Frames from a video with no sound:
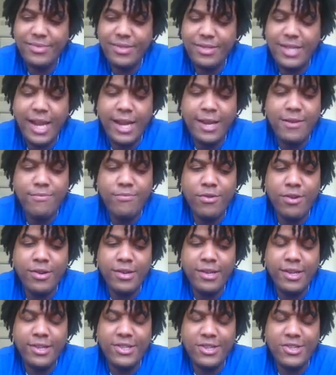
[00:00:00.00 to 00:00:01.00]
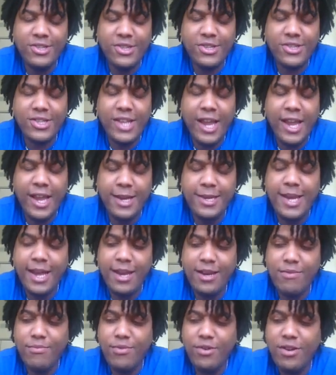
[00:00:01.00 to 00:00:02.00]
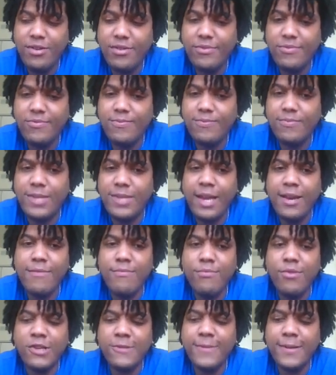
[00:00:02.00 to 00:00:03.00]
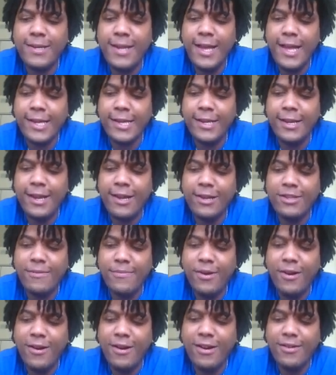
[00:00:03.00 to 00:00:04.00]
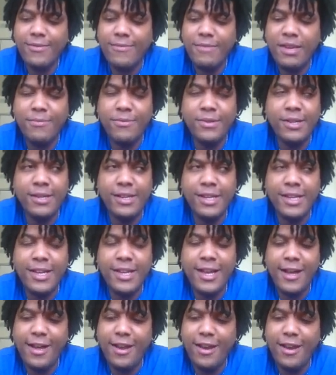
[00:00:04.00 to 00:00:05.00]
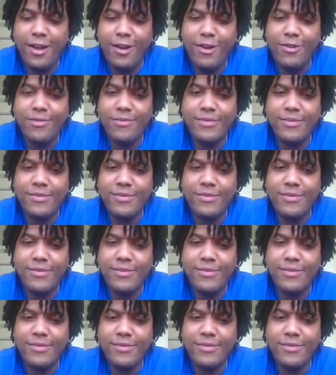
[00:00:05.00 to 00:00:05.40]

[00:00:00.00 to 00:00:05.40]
Dana Brooke needs to just stay Dana Brooke. Dana Brooke's been knocking it out the park. People need to leave her alone.